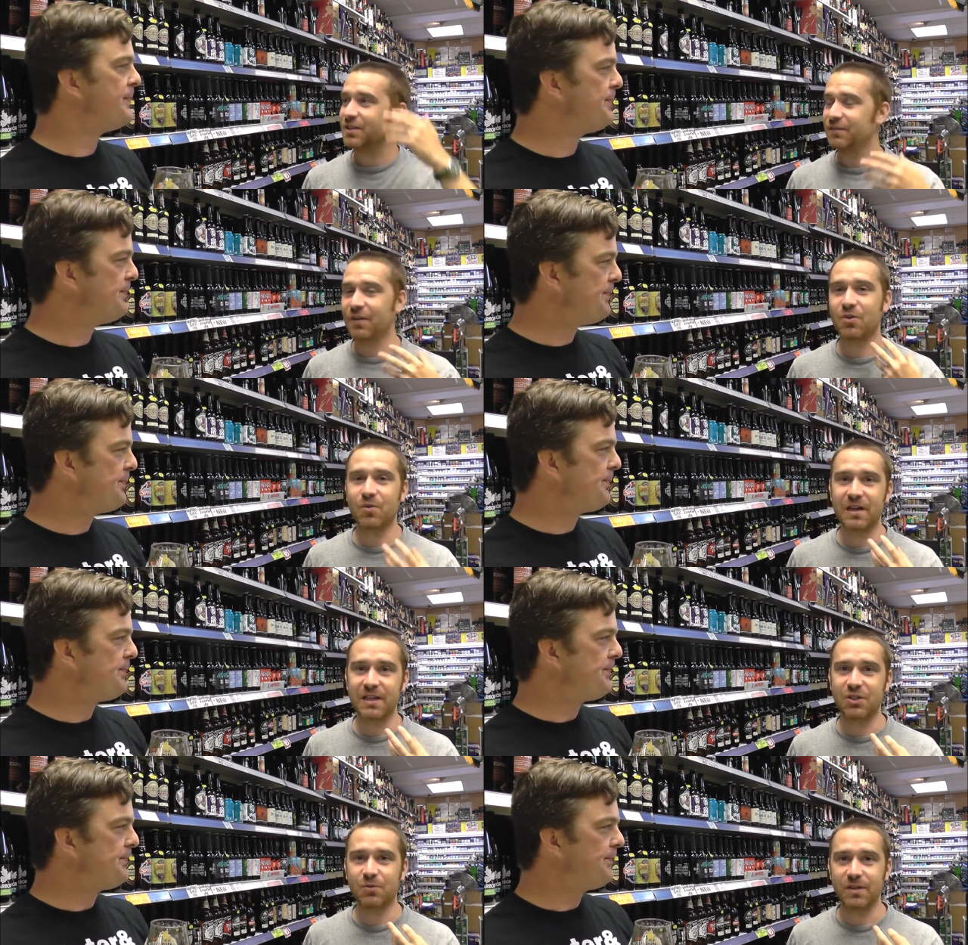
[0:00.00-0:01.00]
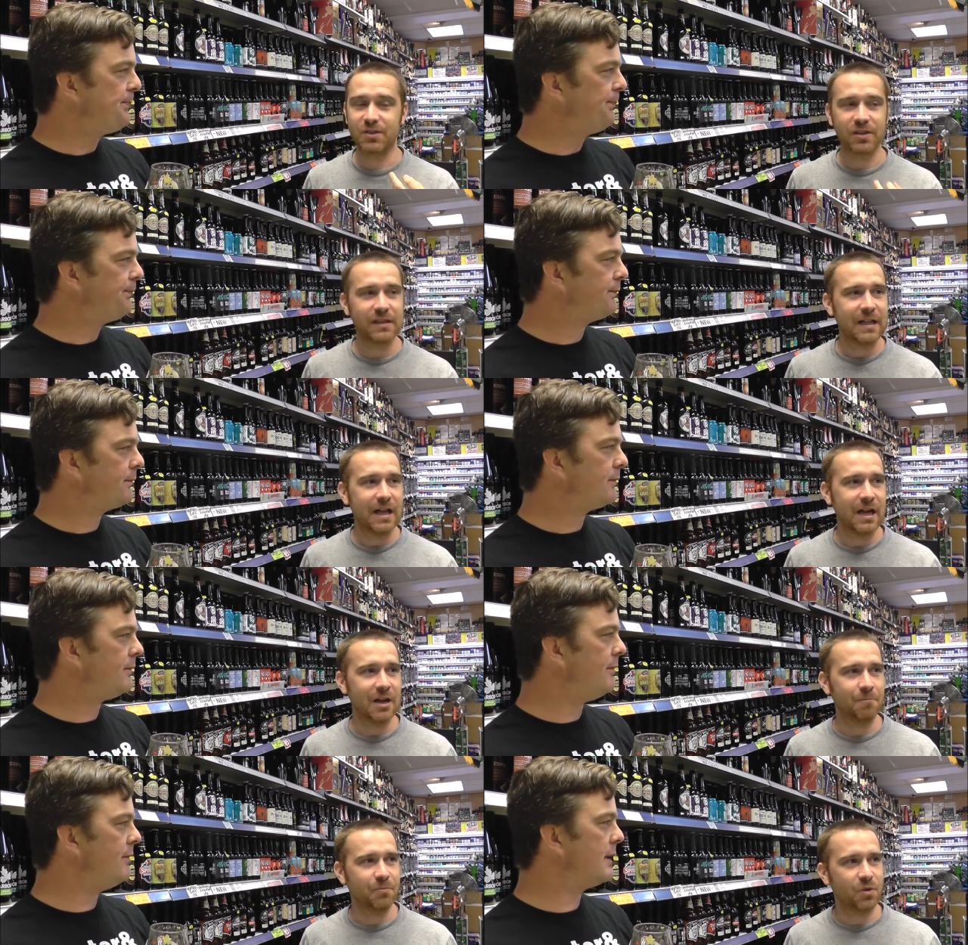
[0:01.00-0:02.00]
Speaker 1: It's very quickly sweet.
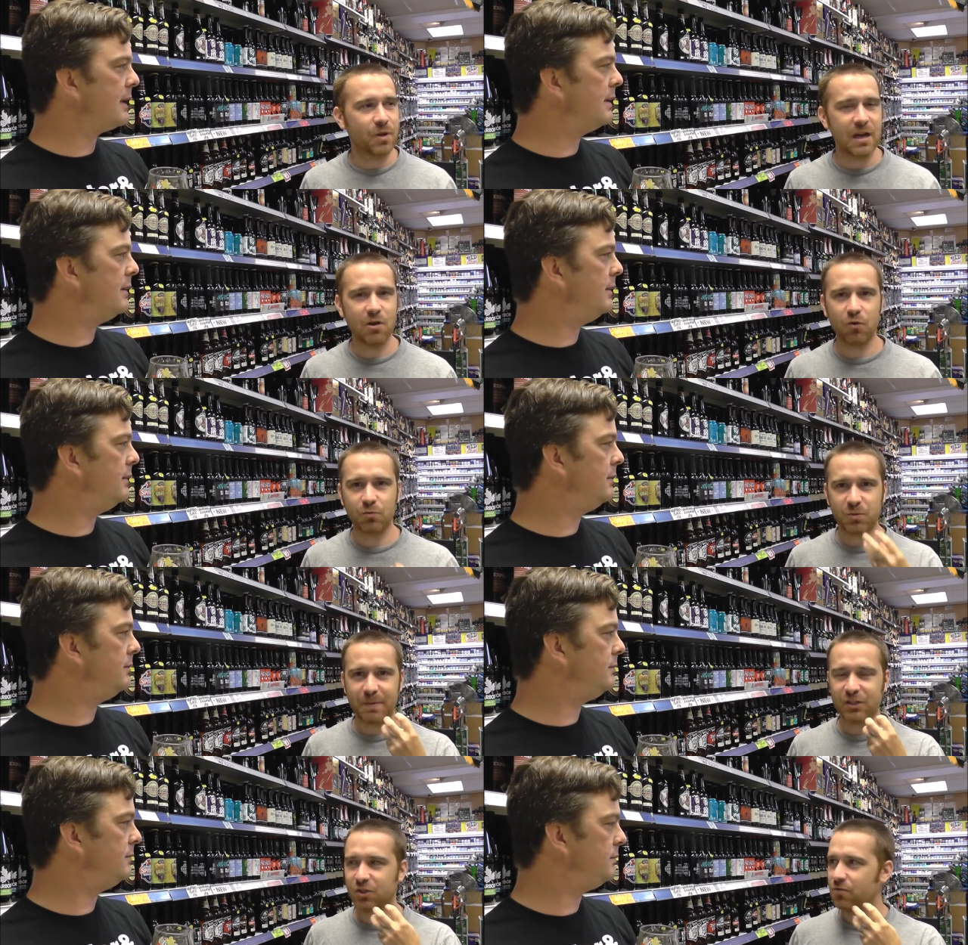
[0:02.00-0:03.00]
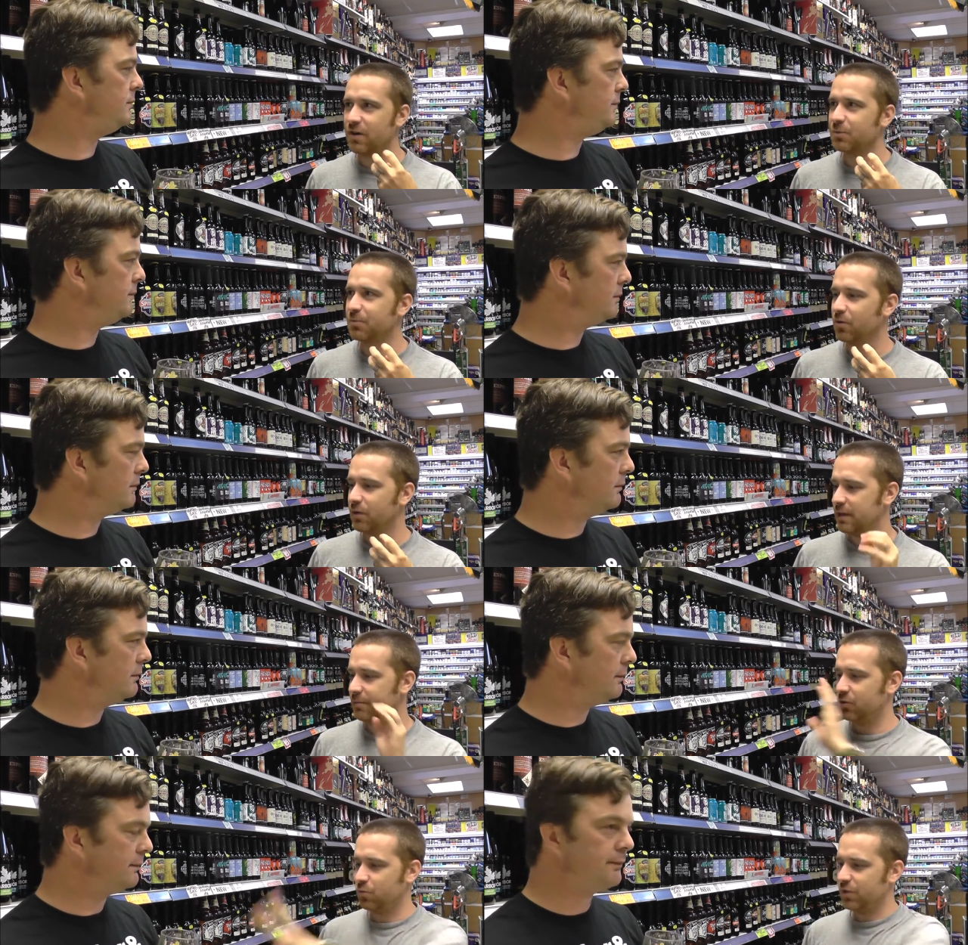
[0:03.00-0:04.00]
You get a little splash of the raspberry on the
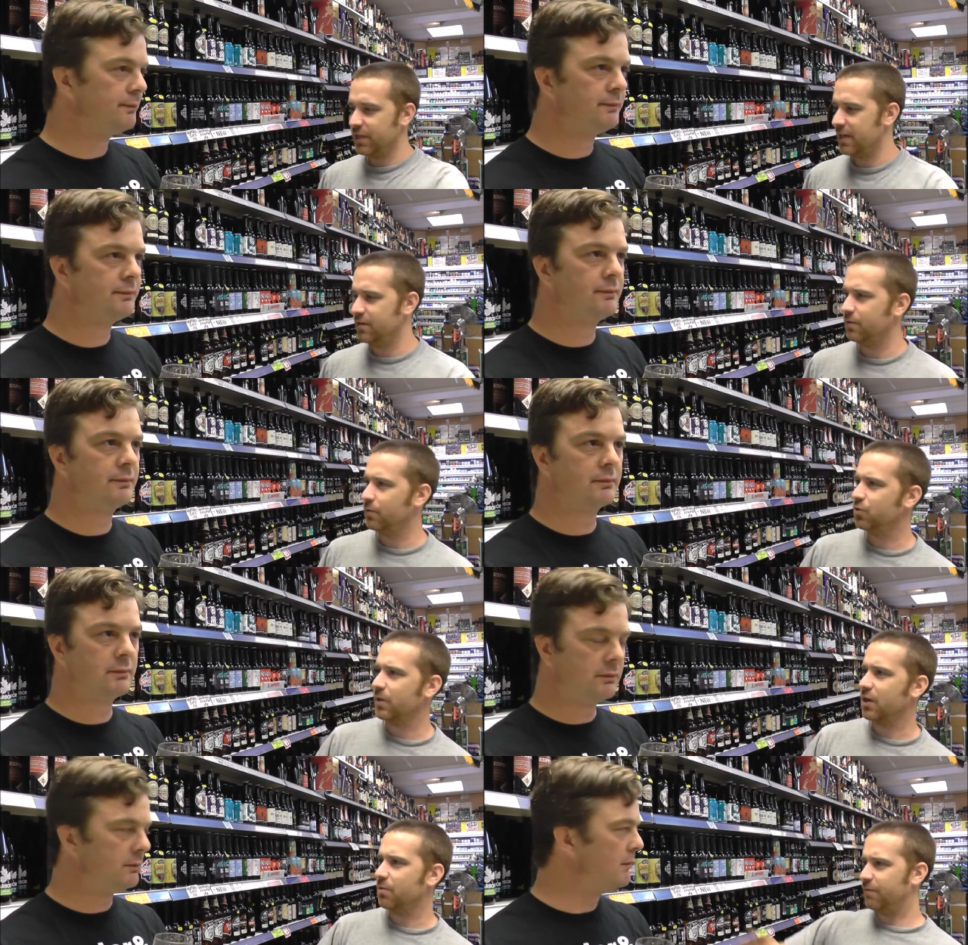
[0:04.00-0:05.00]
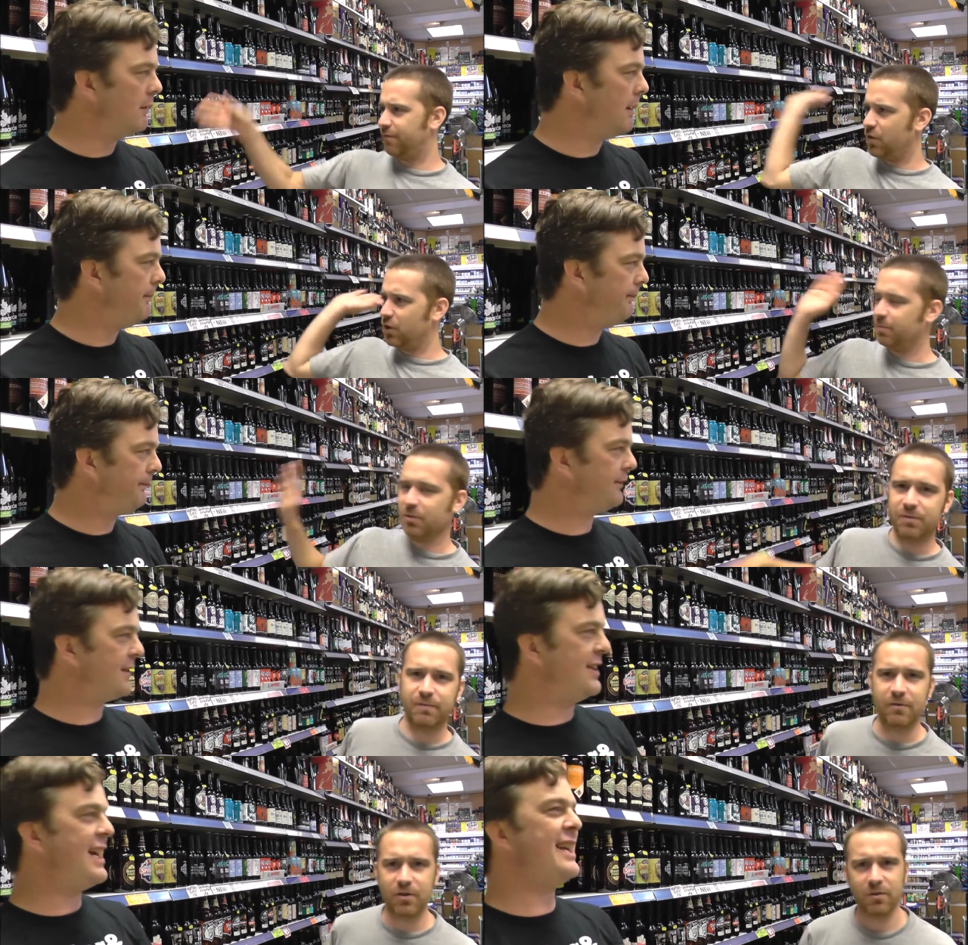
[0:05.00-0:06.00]
lips towards the end. You also get the flies
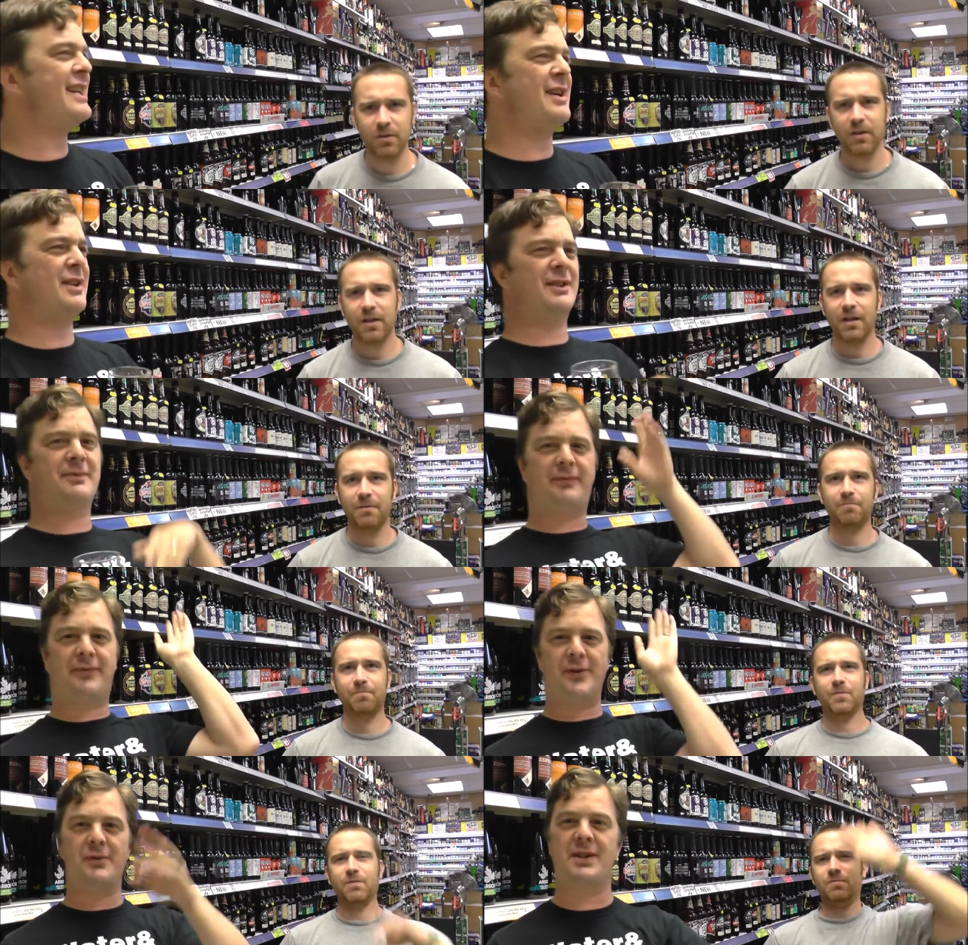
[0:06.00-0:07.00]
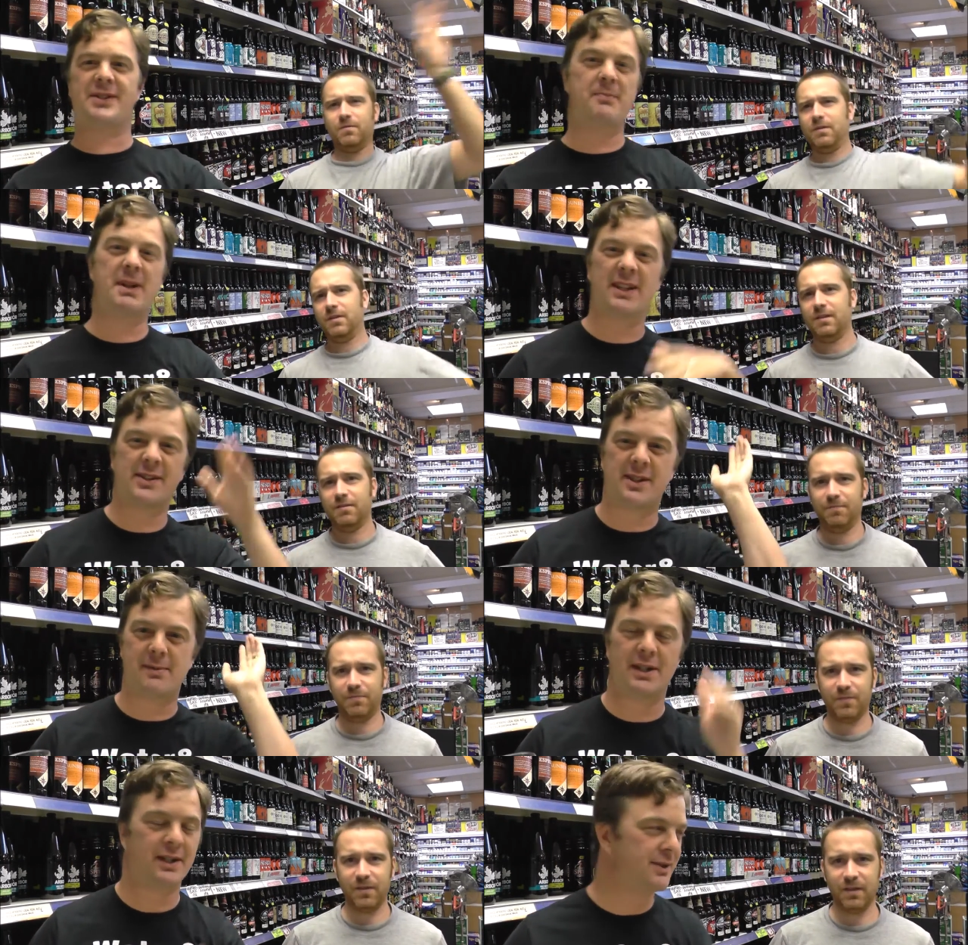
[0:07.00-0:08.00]
buzzing
Speaker 2: around. Yeah, I got the fruit. It's the middle of
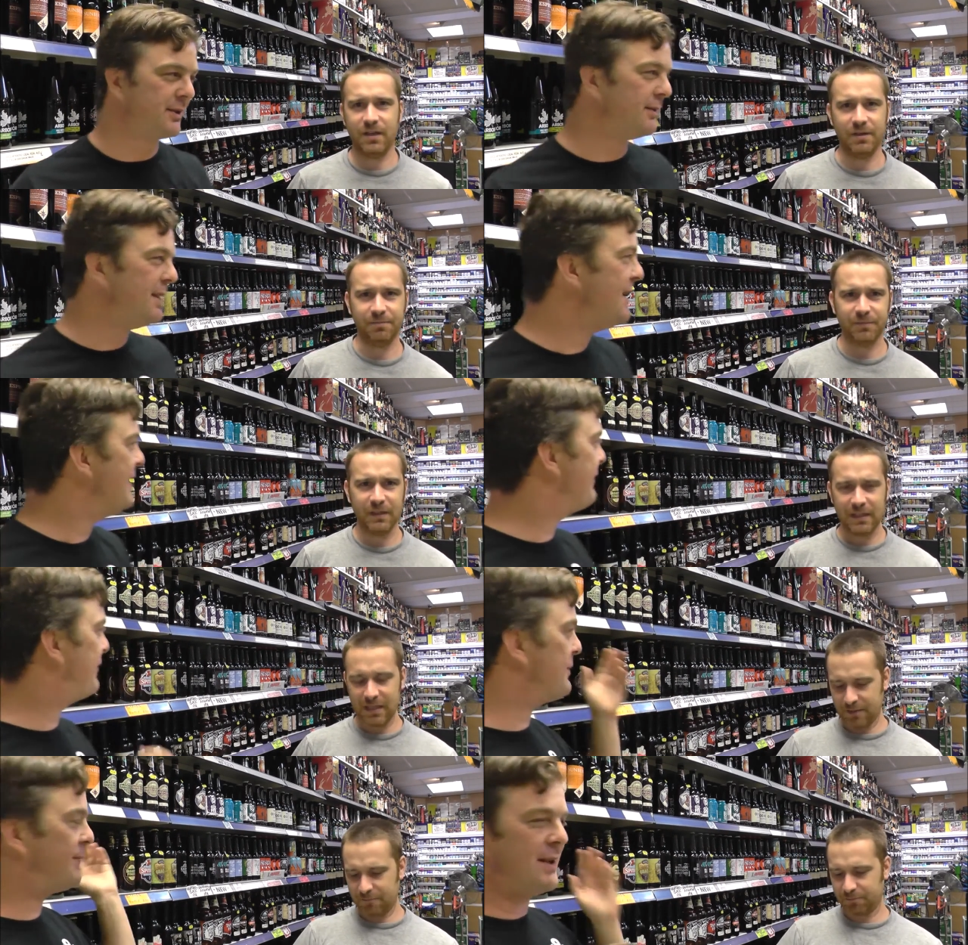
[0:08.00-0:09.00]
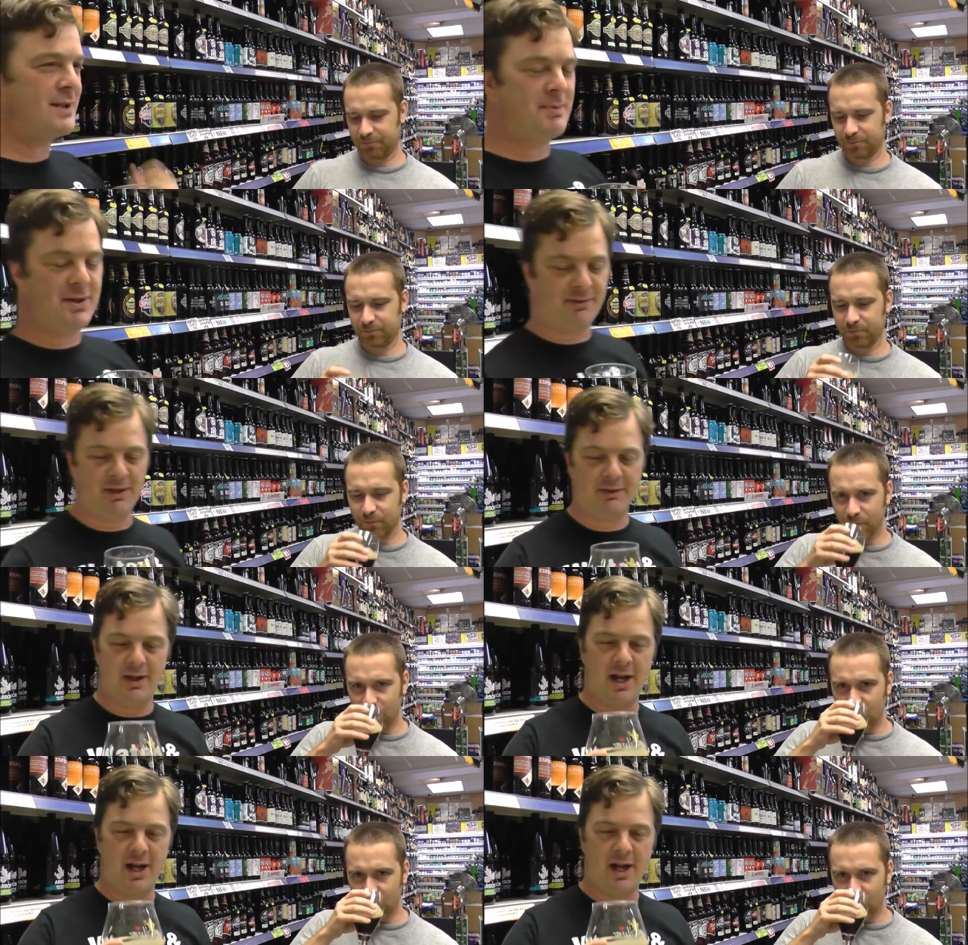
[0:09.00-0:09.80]
summer here, so fruit flies buzzing around.